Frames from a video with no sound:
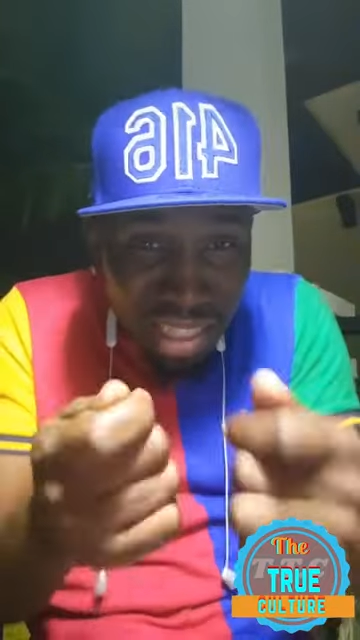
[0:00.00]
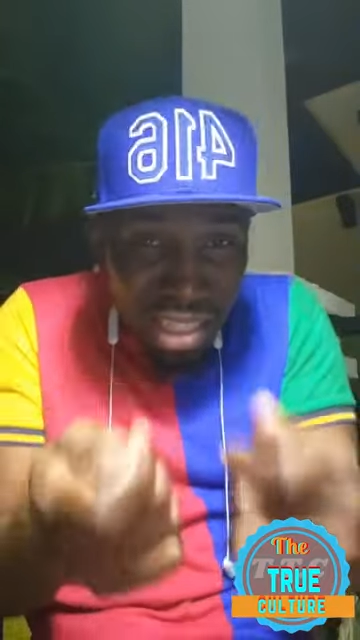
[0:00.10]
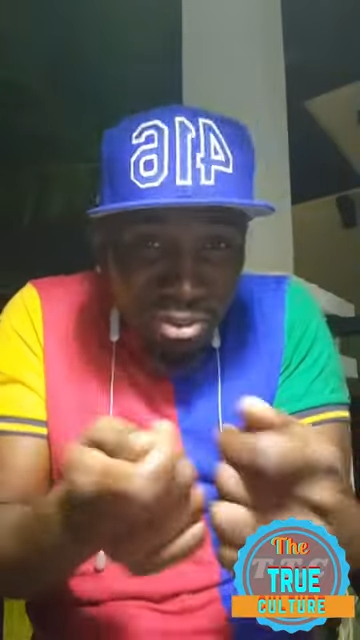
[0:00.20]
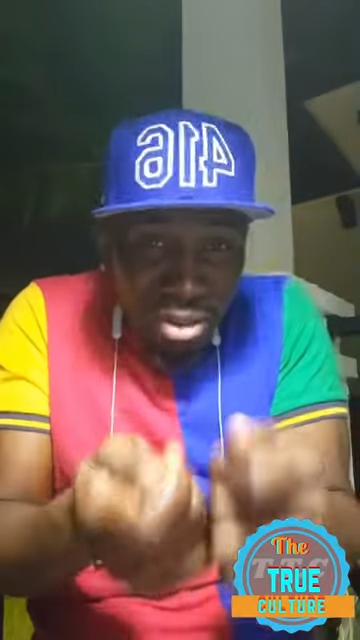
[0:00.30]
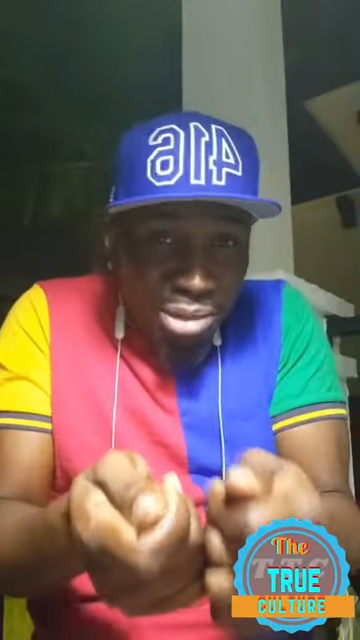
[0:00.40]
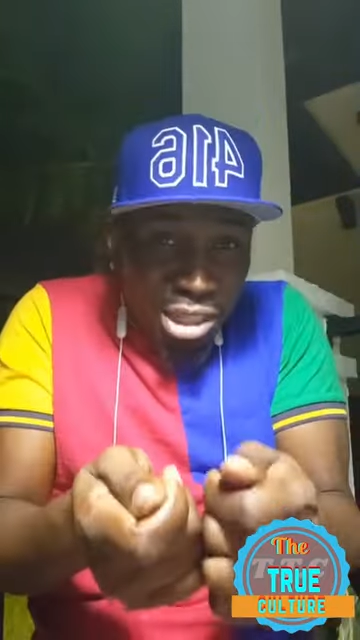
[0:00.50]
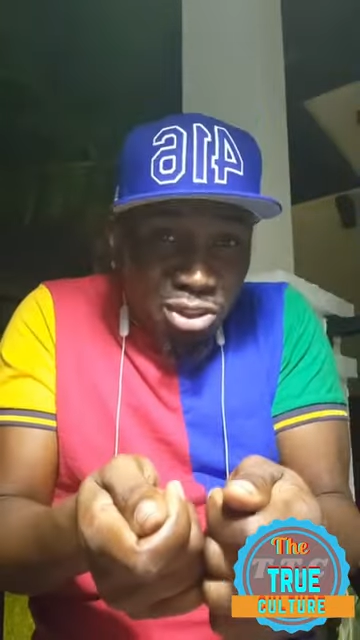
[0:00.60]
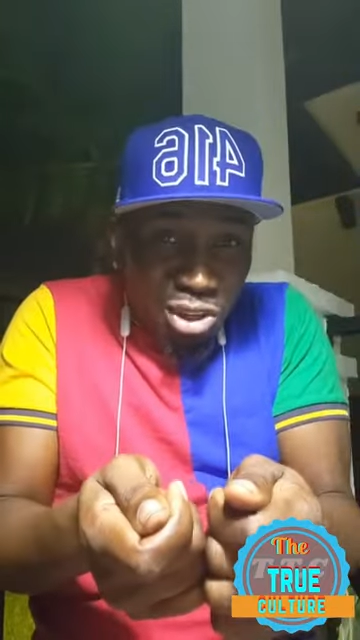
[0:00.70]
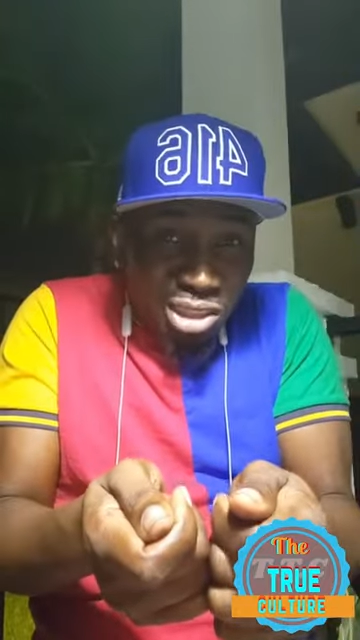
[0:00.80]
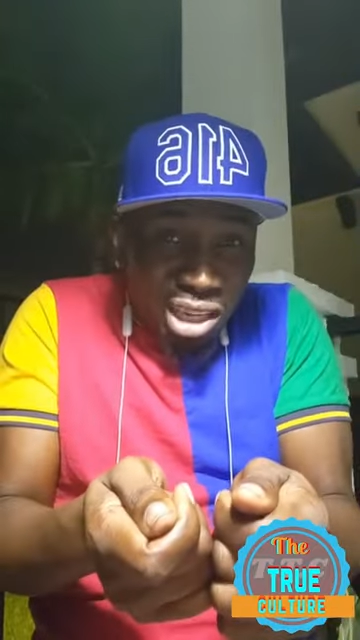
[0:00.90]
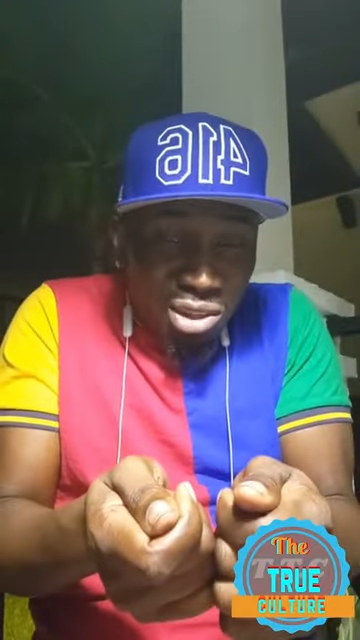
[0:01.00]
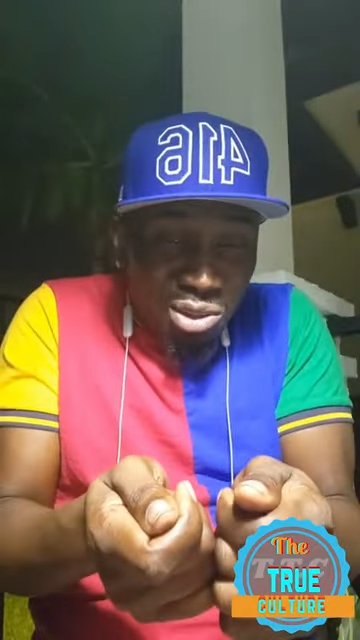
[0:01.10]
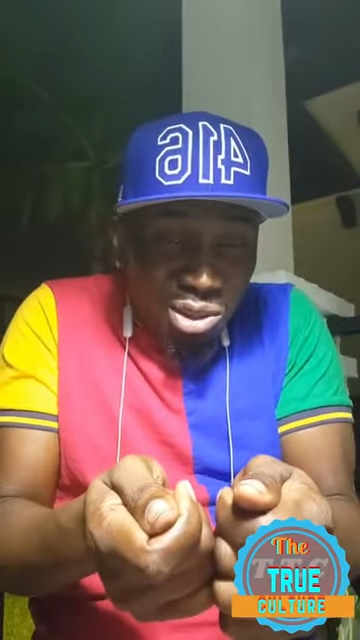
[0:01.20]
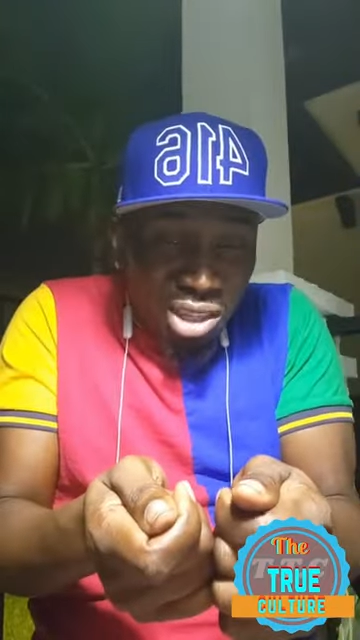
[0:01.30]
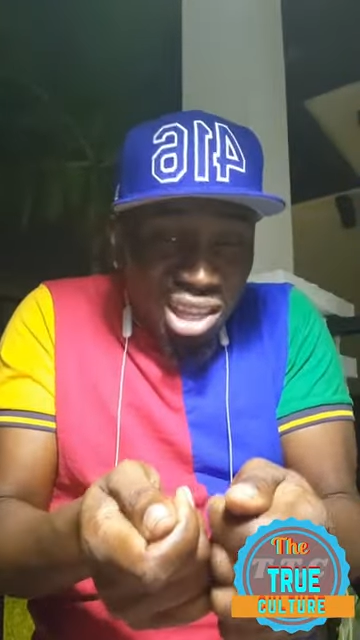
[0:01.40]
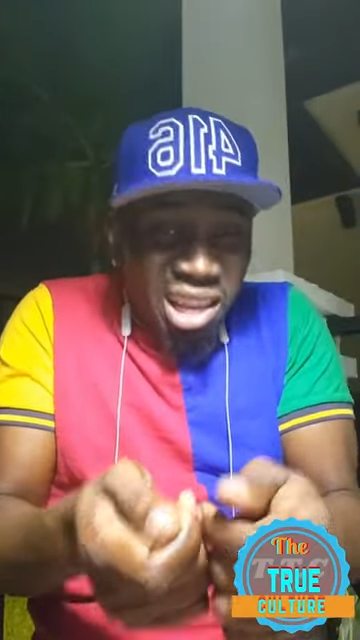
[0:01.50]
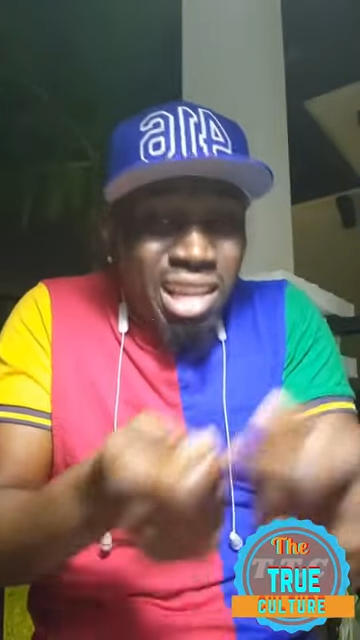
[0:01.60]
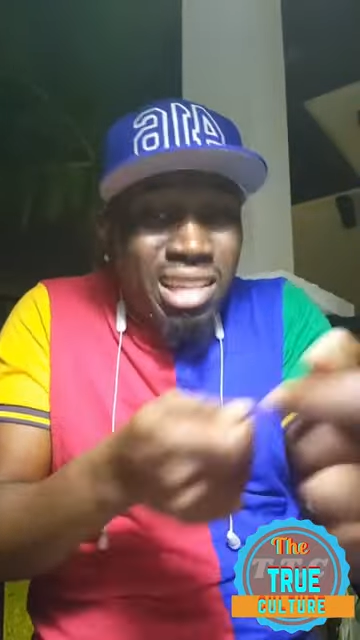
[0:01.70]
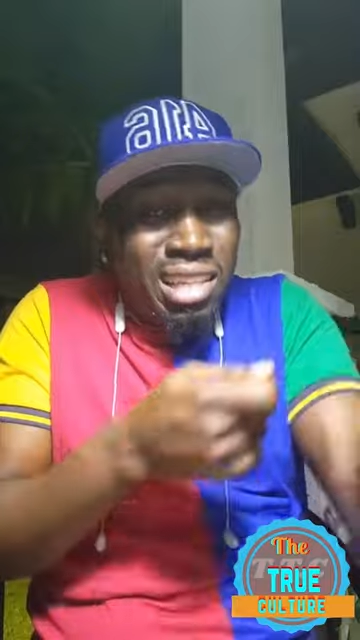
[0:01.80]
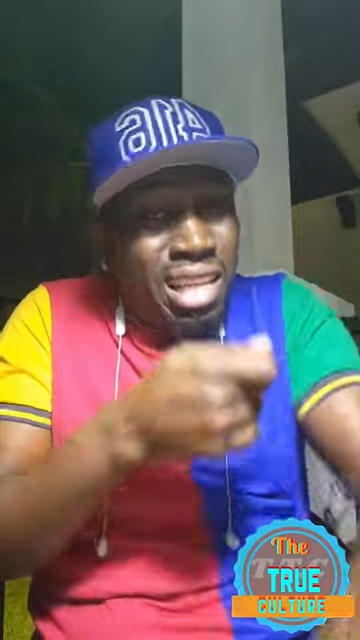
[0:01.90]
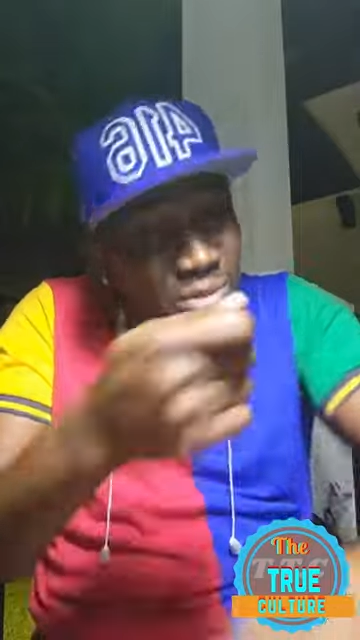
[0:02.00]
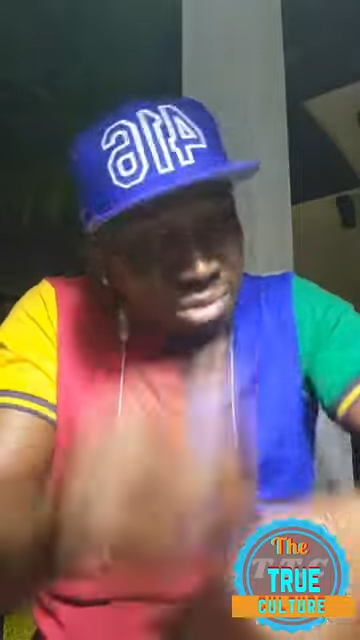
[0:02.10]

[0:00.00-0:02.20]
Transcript: family structure now and then me I